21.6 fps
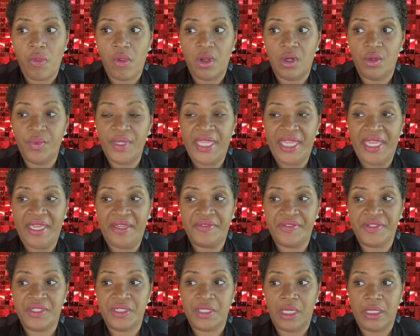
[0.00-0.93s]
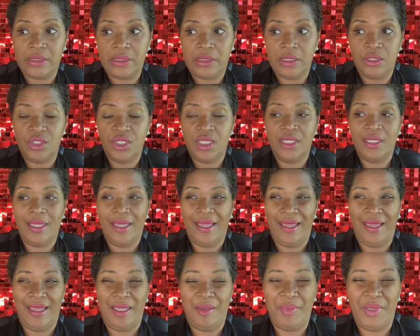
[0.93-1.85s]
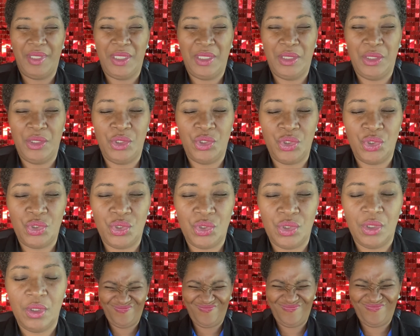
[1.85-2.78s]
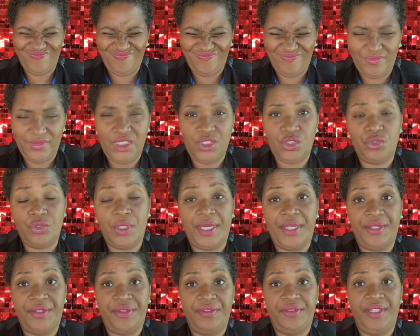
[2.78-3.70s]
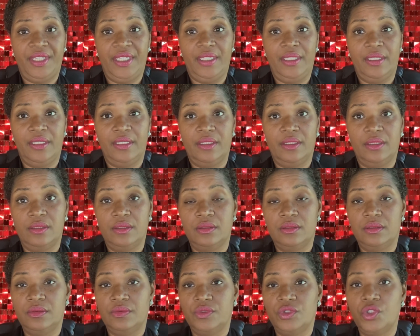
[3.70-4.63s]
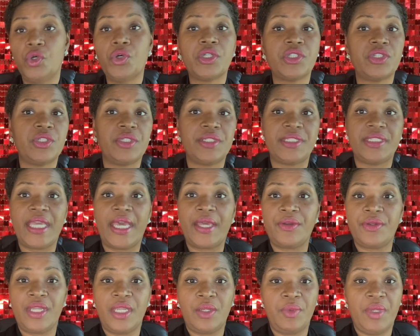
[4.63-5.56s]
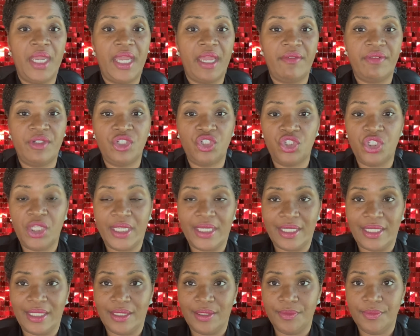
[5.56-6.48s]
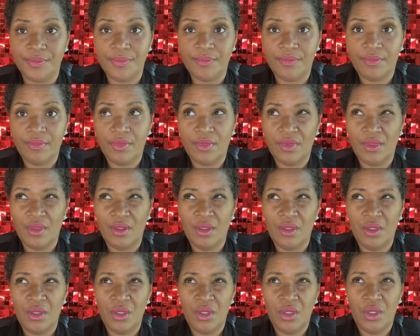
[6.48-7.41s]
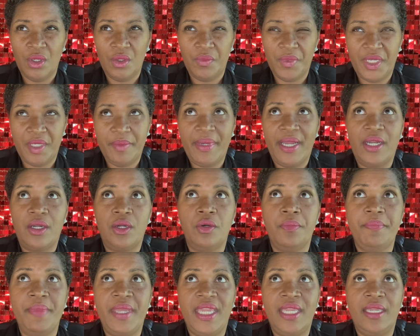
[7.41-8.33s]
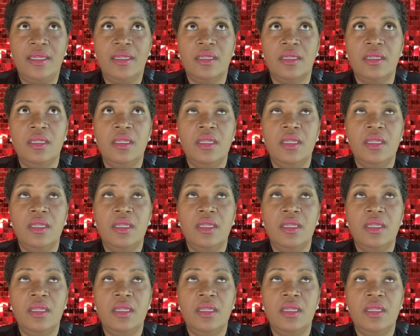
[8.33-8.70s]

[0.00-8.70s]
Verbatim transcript: We have sausage and cabbage. Let me try to think. Of course, on Saturday, we have a chicken. What am I going to make